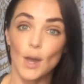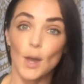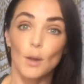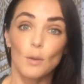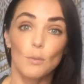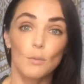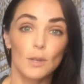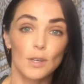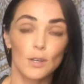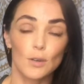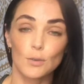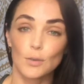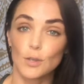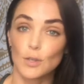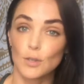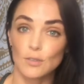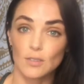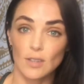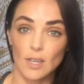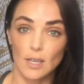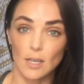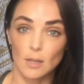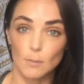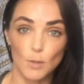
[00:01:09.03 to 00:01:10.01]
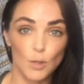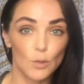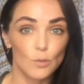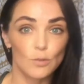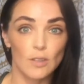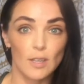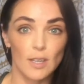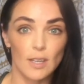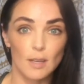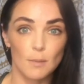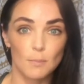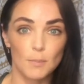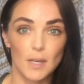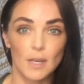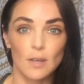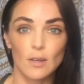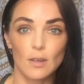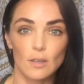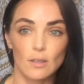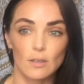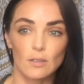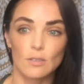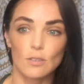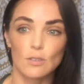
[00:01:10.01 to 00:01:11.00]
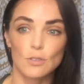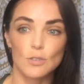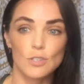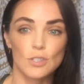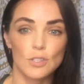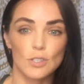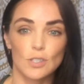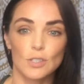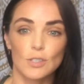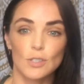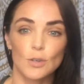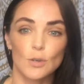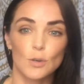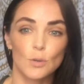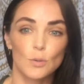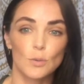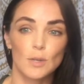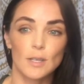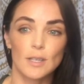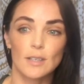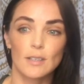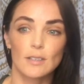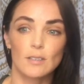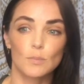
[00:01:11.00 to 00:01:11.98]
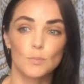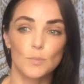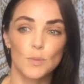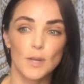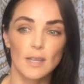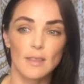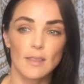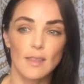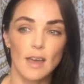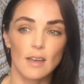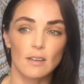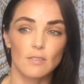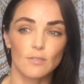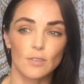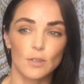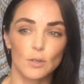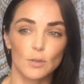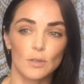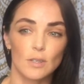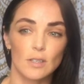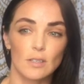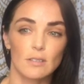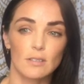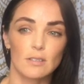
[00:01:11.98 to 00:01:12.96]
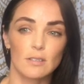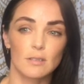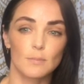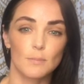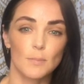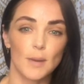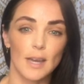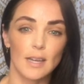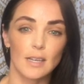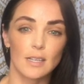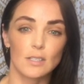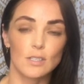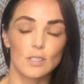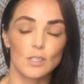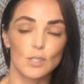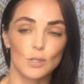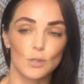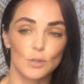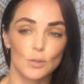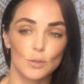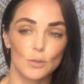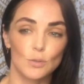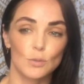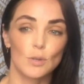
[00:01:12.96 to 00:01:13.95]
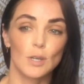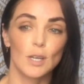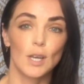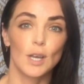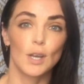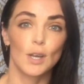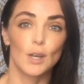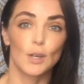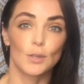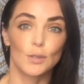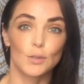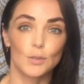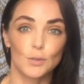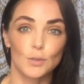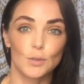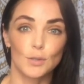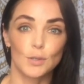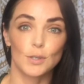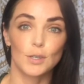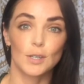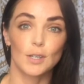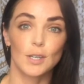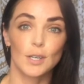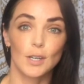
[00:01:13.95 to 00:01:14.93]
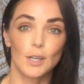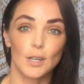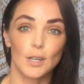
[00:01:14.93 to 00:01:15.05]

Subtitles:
we don't use any music, because you should always bring that focus back to your